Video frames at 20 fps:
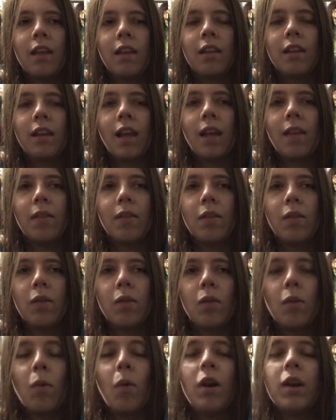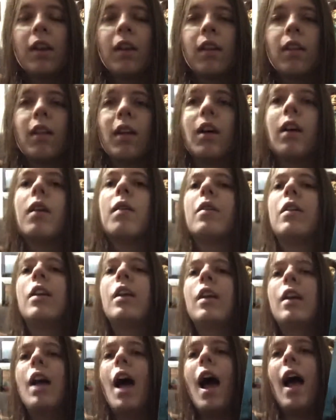the
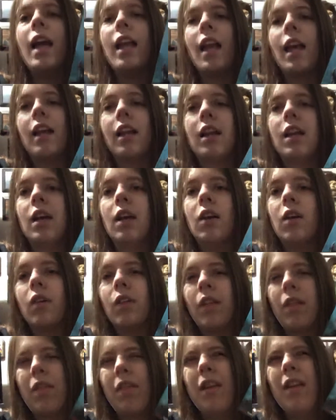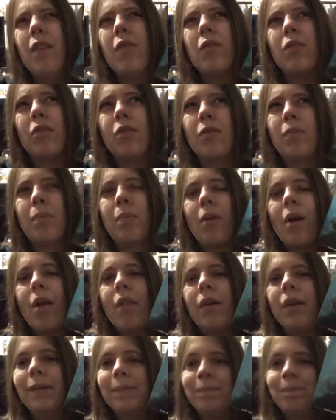guy getting killed. I think it was his
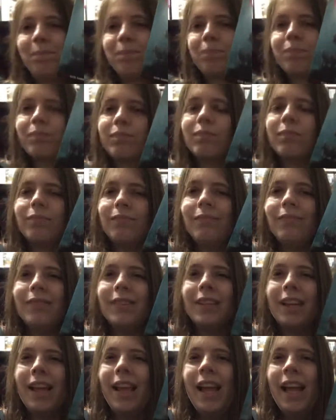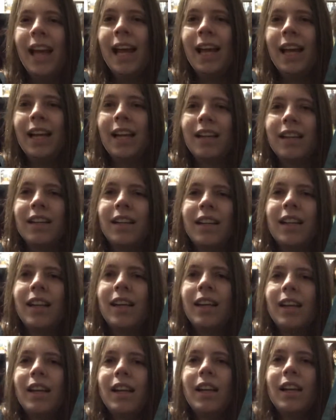brother. And
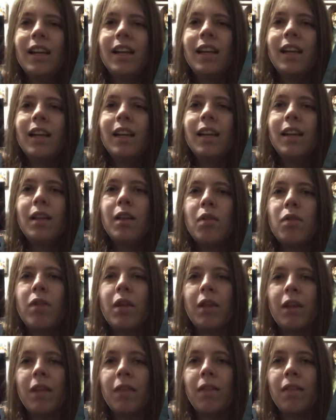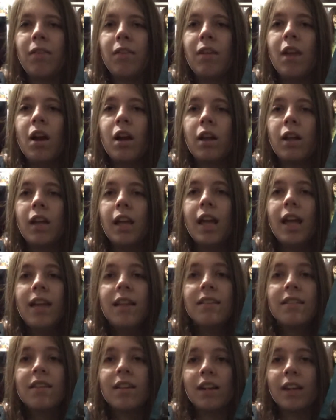you think that this young
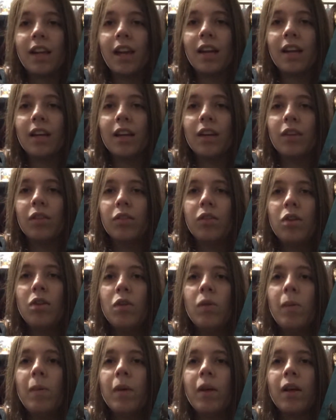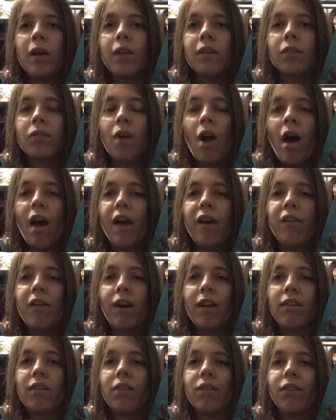kid's gonna get killed too because Rawhead
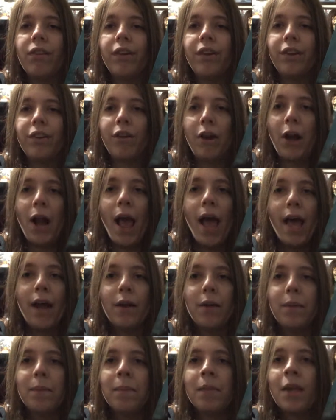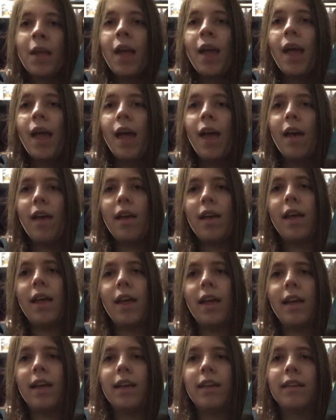Rex is looking right at him.
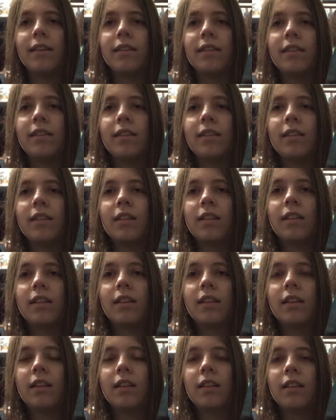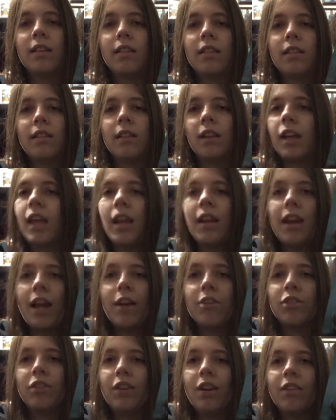And the kid
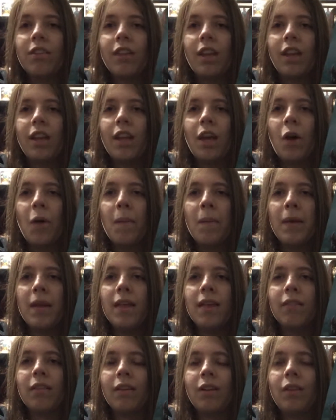actually doesn't get killed, but he's like